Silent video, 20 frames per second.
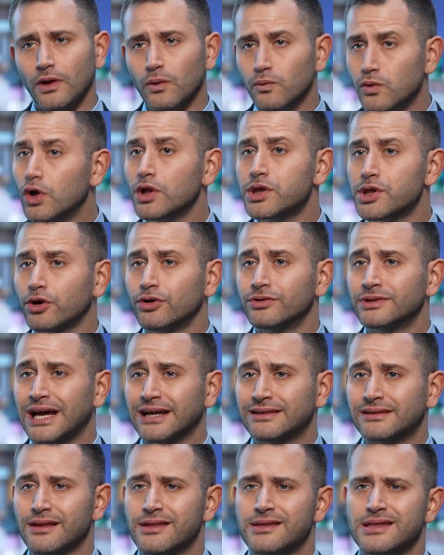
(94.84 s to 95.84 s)
we also
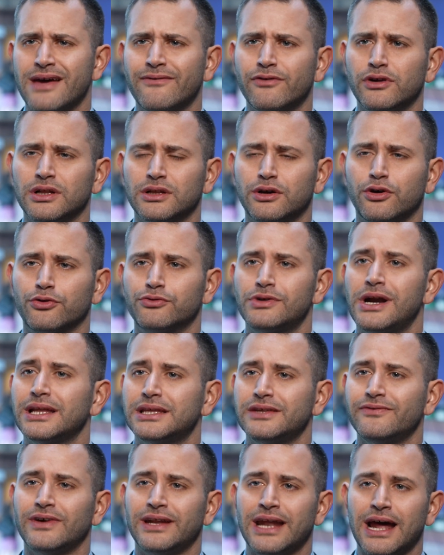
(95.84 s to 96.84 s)
conducted several
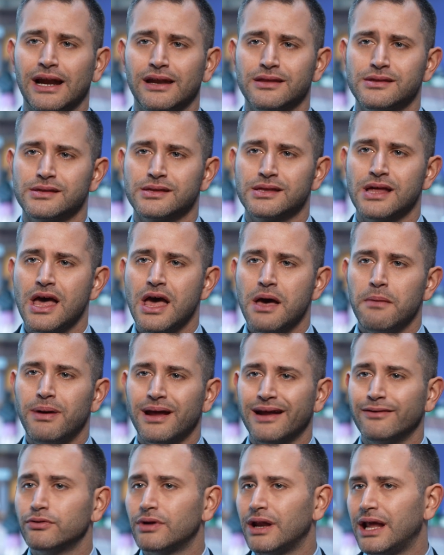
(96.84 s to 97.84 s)
correlative analyses,
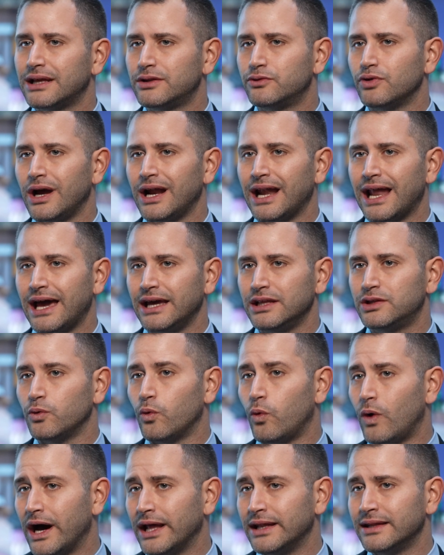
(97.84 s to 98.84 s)
but I would like to highlight
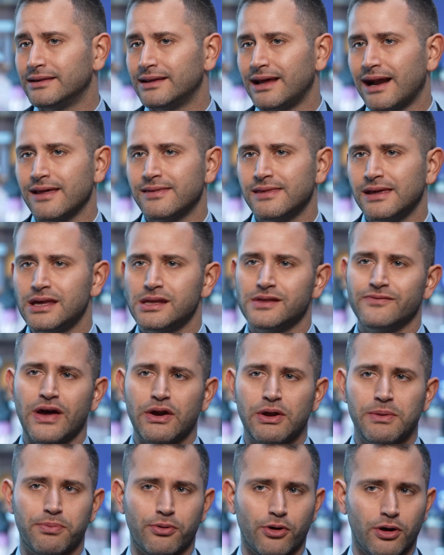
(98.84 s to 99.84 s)
one that I think is
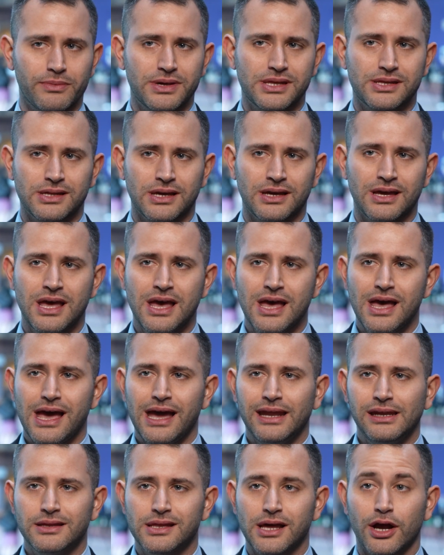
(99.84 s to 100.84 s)
very promising,
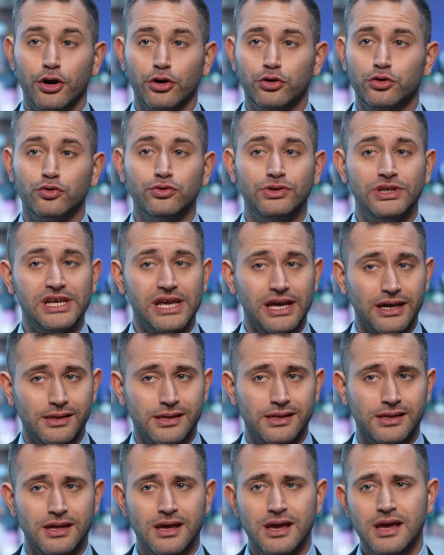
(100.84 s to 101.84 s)
and it's
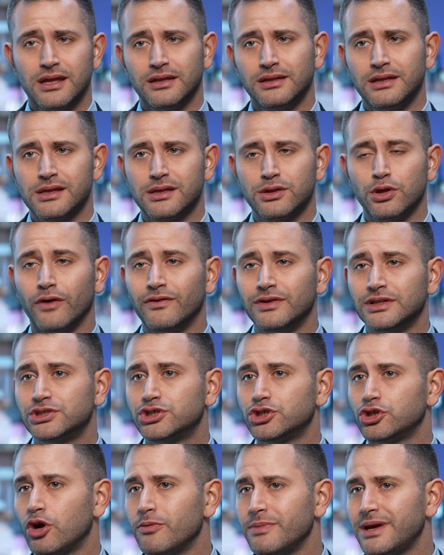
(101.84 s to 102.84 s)
HER2-DX, this novel
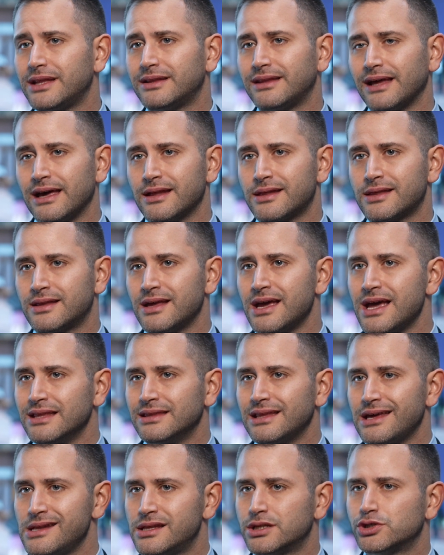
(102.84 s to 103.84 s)
genomic test
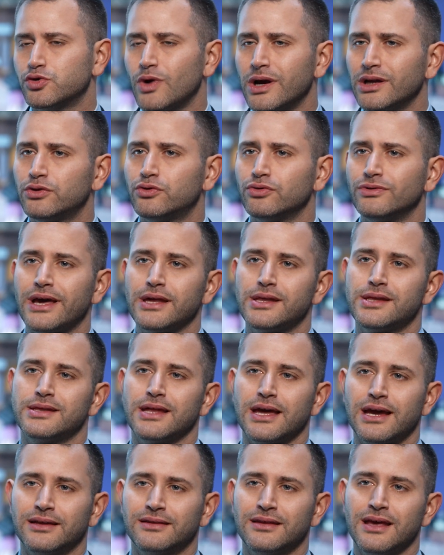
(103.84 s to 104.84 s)
that is trying to
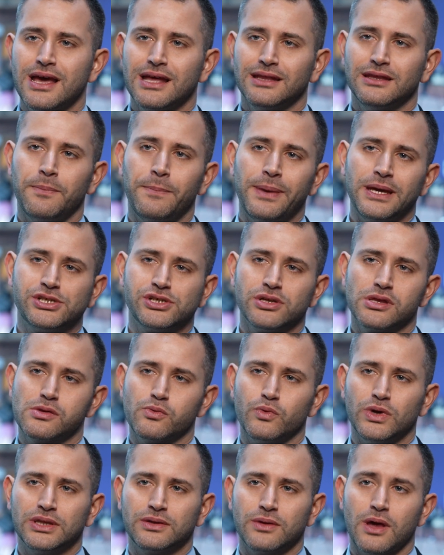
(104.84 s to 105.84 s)
dissect the patients
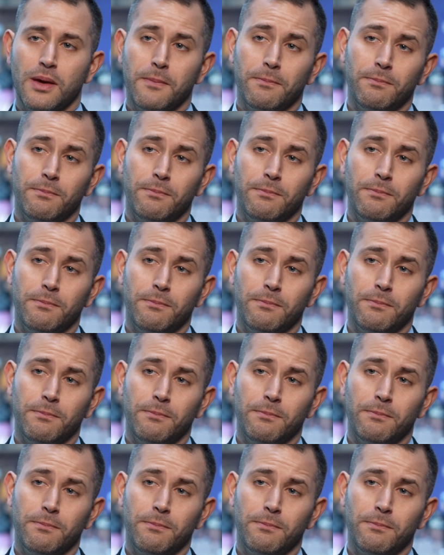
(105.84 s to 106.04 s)
with